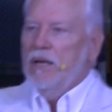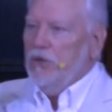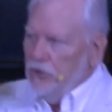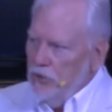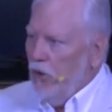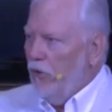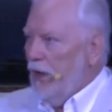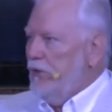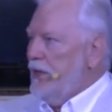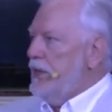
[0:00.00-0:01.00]
No,
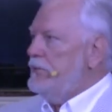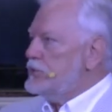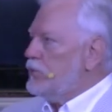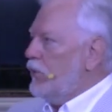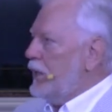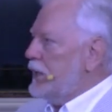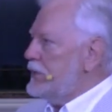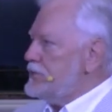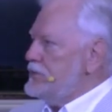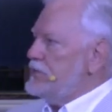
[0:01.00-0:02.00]
I think he was warning
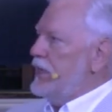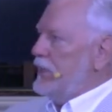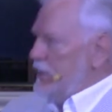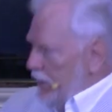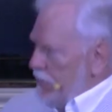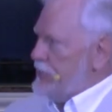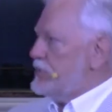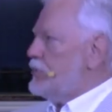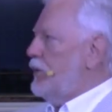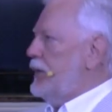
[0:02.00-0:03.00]
us and saying, yes,
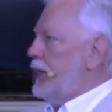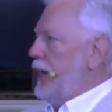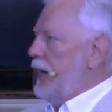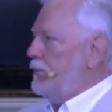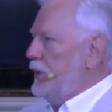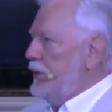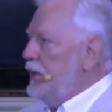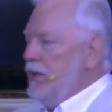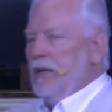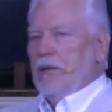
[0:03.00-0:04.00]
it's going to happen,
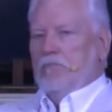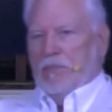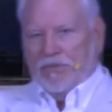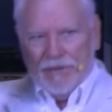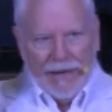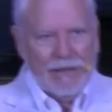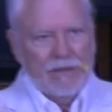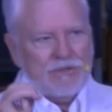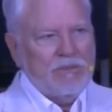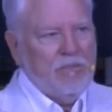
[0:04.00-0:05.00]
but that
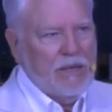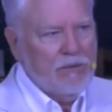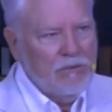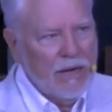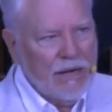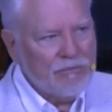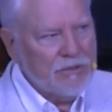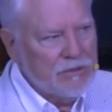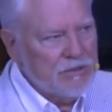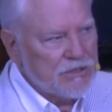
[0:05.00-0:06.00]
doesn't mean you have
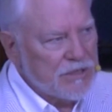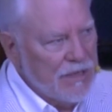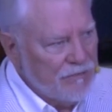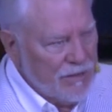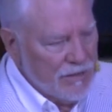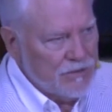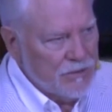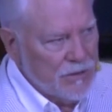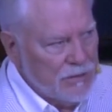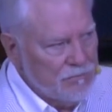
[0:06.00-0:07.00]
to just give in
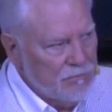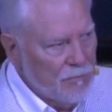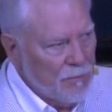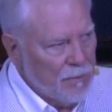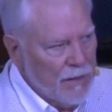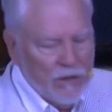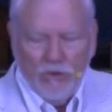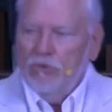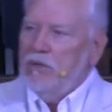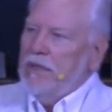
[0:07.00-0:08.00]
to it.
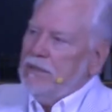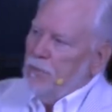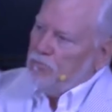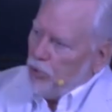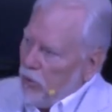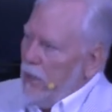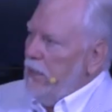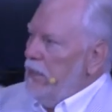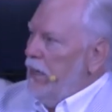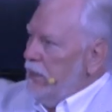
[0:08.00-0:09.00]
You need to
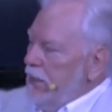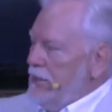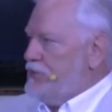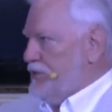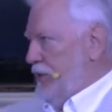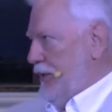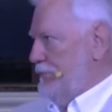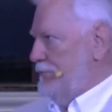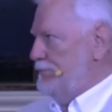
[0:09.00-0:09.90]
pray against it.